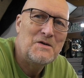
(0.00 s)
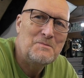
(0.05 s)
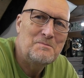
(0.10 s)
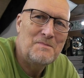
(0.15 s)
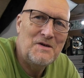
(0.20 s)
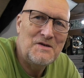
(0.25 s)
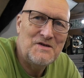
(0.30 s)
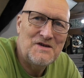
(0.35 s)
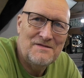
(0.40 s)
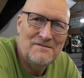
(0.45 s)

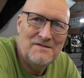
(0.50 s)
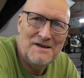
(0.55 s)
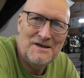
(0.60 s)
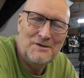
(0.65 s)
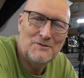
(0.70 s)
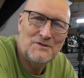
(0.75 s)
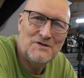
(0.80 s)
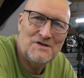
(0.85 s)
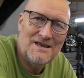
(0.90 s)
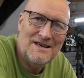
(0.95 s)
Most of it
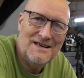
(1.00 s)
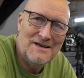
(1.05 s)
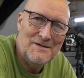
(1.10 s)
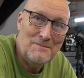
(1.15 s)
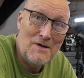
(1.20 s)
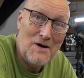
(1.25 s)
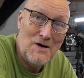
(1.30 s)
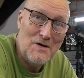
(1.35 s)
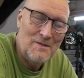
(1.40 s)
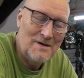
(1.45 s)
you'll see in a
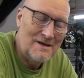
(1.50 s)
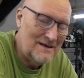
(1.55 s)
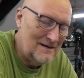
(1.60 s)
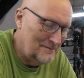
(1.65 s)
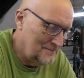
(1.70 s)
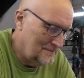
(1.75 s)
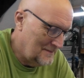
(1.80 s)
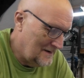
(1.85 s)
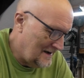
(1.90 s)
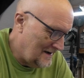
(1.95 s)
moment.
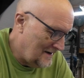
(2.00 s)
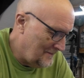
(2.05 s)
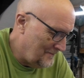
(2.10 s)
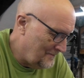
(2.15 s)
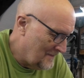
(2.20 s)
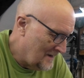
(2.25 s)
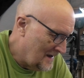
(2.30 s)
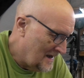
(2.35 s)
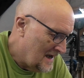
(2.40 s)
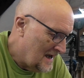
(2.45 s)

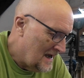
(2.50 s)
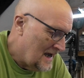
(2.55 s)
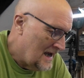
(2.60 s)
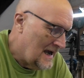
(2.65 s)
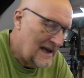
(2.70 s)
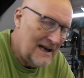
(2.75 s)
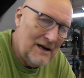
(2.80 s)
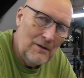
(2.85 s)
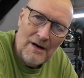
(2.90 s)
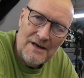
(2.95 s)

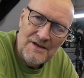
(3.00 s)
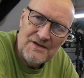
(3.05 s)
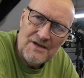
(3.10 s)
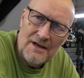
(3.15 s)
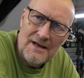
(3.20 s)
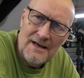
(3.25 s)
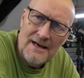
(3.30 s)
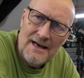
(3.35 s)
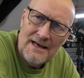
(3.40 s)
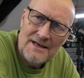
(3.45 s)
Anyway, so
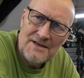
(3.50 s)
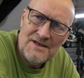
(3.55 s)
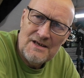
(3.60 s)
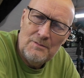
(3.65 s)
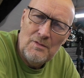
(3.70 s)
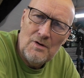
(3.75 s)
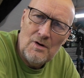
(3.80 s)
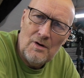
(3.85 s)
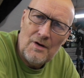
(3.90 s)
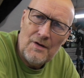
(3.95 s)
the next
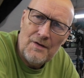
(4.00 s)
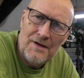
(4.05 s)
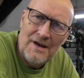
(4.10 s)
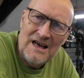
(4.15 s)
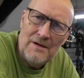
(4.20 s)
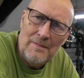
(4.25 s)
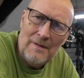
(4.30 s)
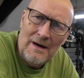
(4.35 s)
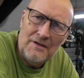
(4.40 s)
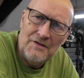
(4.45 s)
thing we've got to
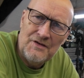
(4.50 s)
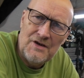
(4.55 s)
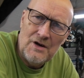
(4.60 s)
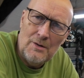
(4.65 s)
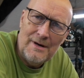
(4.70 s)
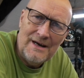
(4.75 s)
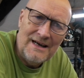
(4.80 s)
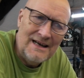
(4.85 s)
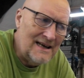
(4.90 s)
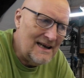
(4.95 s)
think about
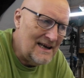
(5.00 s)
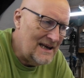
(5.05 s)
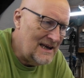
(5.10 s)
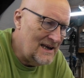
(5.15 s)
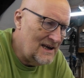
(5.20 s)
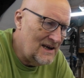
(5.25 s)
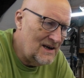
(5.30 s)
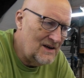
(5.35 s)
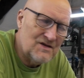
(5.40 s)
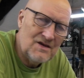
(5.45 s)
doing
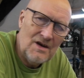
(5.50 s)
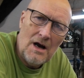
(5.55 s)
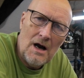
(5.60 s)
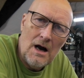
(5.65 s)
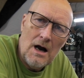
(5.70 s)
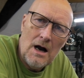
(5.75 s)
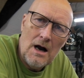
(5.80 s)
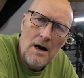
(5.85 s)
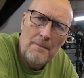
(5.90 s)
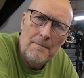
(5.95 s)
is
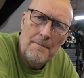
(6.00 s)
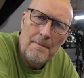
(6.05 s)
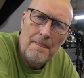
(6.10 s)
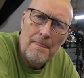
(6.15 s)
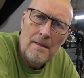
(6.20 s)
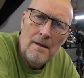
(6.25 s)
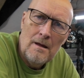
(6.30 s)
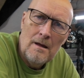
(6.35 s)
adding